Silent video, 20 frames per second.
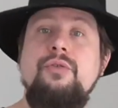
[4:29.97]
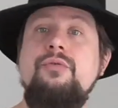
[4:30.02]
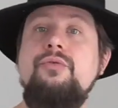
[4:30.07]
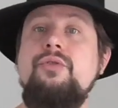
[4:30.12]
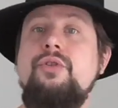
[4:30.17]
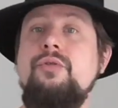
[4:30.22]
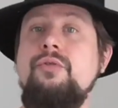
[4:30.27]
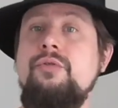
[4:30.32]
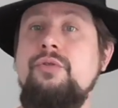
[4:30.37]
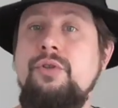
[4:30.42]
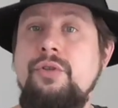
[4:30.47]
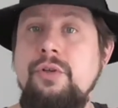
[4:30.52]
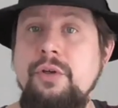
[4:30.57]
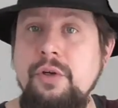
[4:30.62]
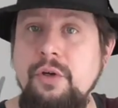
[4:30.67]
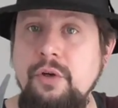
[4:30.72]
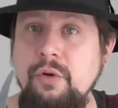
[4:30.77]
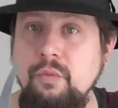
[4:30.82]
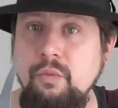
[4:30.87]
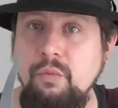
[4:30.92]
You should
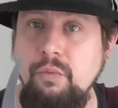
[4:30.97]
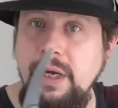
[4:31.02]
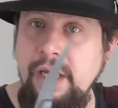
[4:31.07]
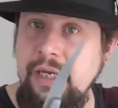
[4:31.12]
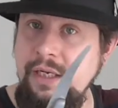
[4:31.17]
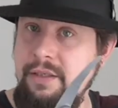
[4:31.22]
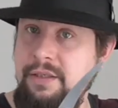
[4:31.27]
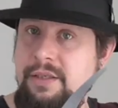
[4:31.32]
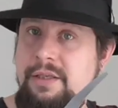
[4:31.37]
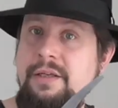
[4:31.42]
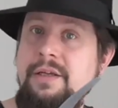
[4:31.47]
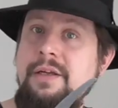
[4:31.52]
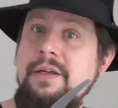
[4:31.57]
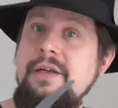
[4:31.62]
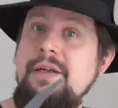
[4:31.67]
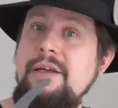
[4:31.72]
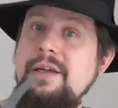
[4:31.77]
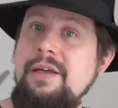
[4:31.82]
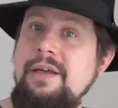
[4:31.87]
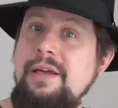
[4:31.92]
wait
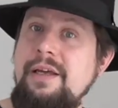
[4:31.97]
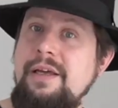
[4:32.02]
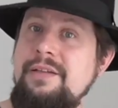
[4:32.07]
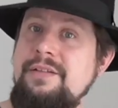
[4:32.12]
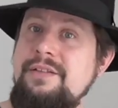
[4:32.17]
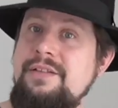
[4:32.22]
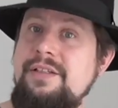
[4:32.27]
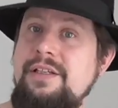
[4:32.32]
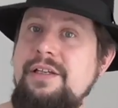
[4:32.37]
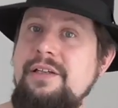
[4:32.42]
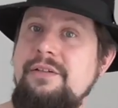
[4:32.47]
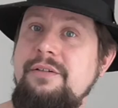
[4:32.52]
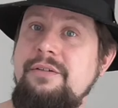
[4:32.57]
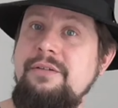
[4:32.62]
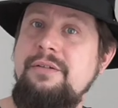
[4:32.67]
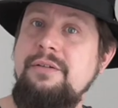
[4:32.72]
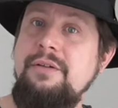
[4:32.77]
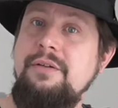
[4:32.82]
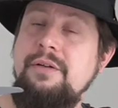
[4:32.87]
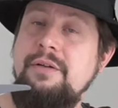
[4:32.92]

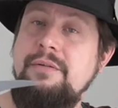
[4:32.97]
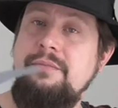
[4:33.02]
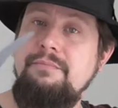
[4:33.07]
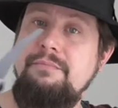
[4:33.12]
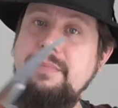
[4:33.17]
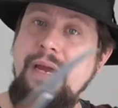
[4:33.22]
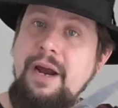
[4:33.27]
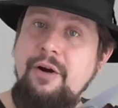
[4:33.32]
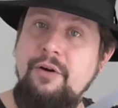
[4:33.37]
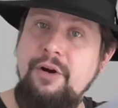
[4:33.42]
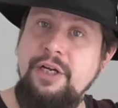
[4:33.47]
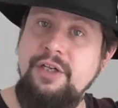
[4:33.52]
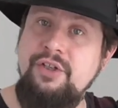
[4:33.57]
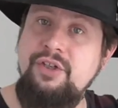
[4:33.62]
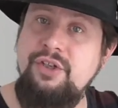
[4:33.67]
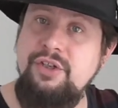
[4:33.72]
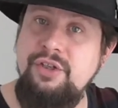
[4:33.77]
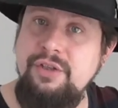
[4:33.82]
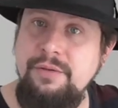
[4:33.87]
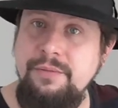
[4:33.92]
until
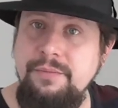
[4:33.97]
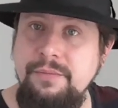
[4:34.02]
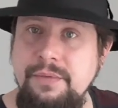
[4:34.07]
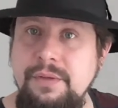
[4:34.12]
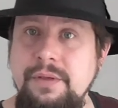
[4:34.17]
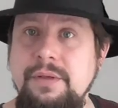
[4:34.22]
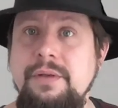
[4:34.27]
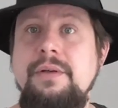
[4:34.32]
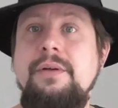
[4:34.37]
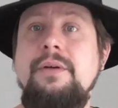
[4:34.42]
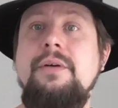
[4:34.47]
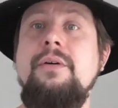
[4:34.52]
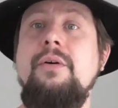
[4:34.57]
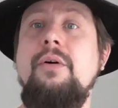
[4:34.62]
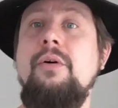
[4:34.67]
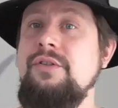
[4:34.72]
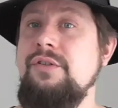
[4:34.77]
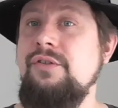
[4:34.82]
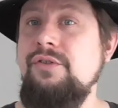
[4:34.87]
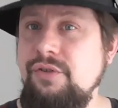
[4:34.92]
marriage
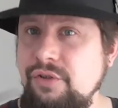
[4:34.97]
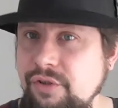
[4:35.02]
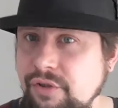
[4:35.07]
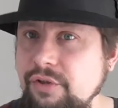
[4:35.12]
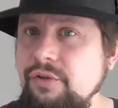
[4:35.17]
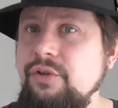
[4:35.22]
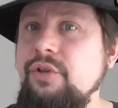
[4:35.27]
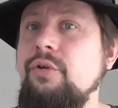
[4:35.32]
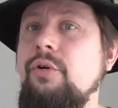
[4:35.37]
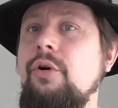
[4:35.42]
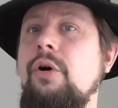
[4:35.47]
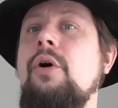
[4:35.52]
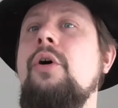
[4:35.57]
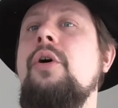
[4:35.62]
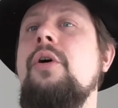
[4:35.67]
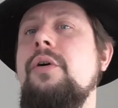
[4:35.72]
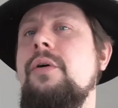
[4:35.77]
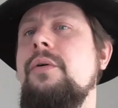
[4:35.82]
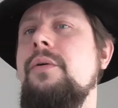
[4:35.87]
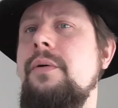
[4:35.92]
or till
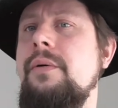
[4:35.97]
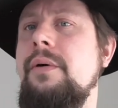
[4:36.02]
you're